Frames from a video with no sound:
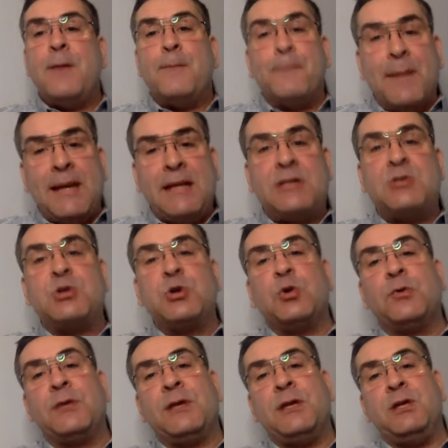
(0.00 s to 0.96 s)
Make
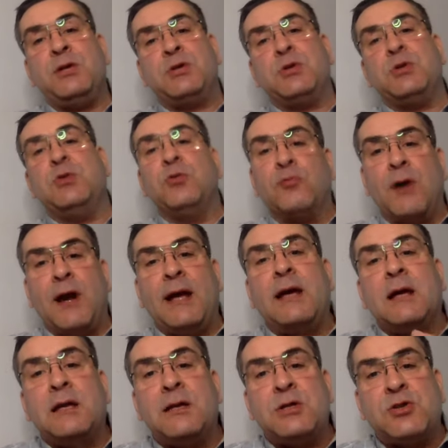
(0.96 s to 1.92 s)
sure that you do
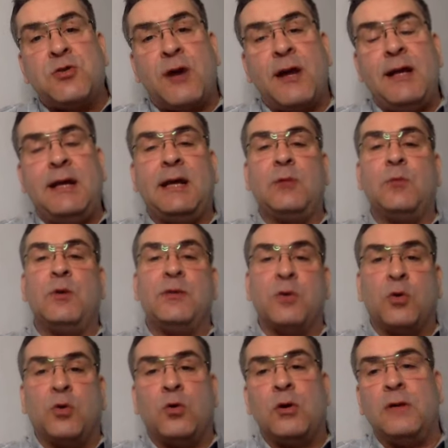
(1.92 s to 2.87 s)
regular training with
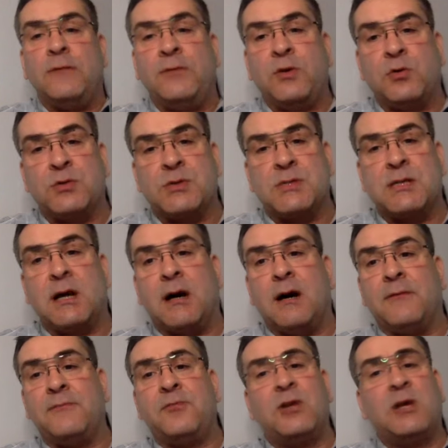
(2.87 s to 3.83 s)
all of your
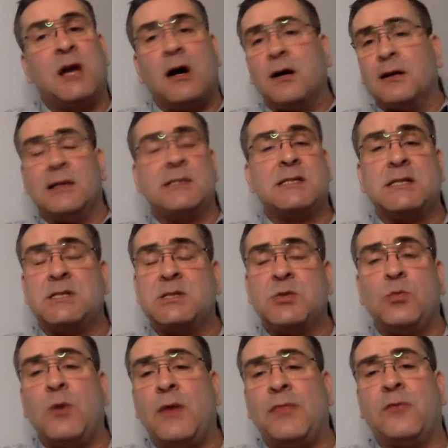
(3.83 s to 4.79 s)
staff, regardless as
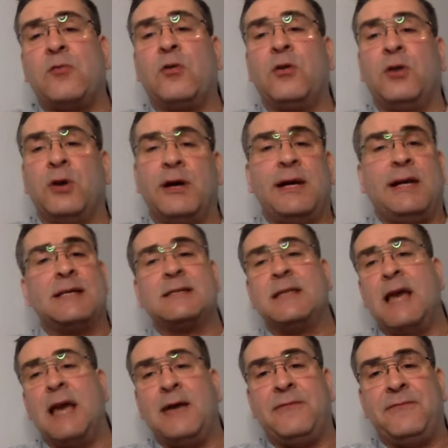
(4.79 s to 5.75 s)
to whether or not it's
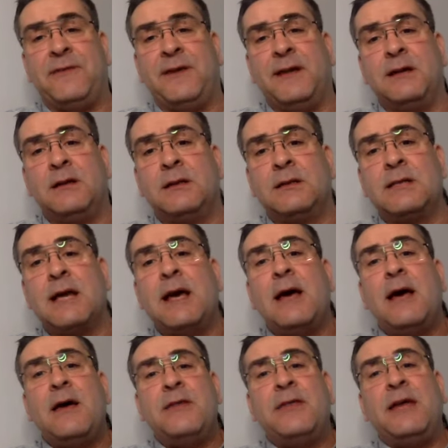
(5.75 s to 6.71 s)
their field.
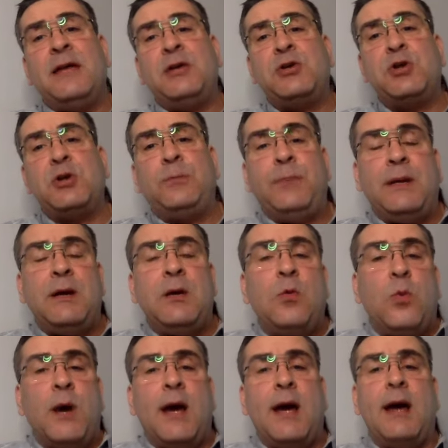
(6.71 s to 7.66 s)
They should be
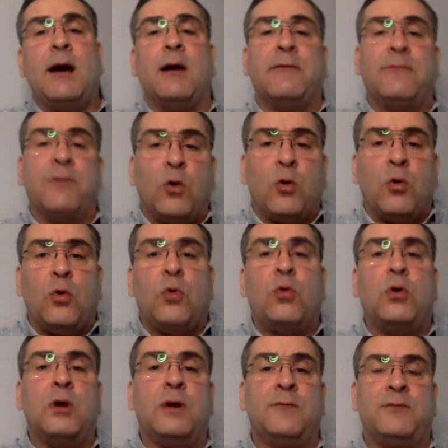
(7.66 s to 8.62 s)
aware of
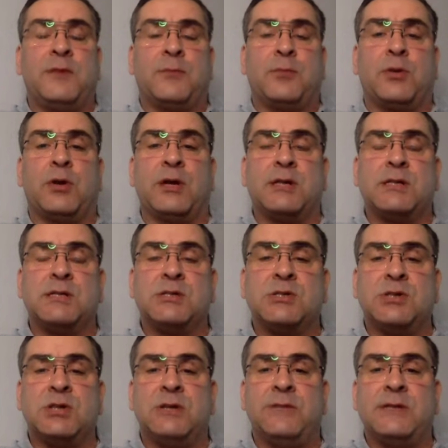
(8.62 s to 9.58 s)
all of the products and
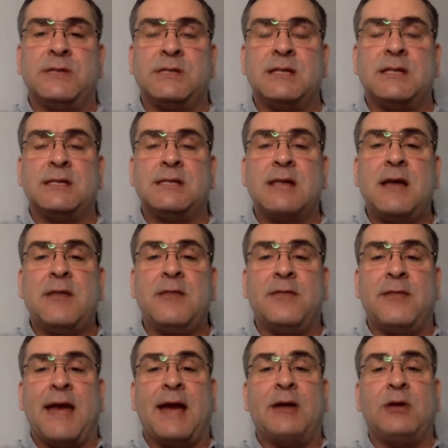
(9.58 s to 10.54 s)
services
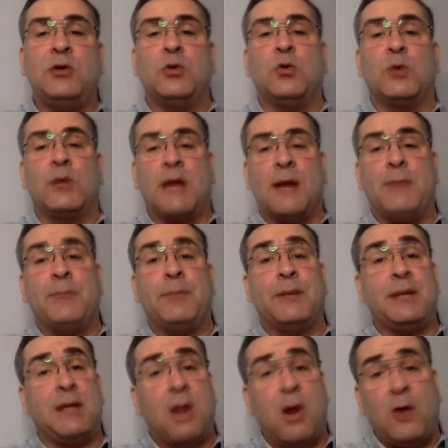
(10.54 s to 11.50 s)
that your
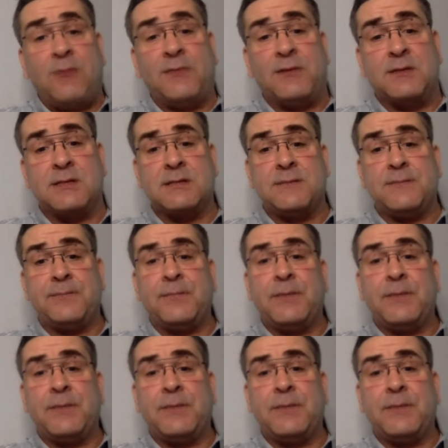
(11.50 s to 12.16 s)
company offers.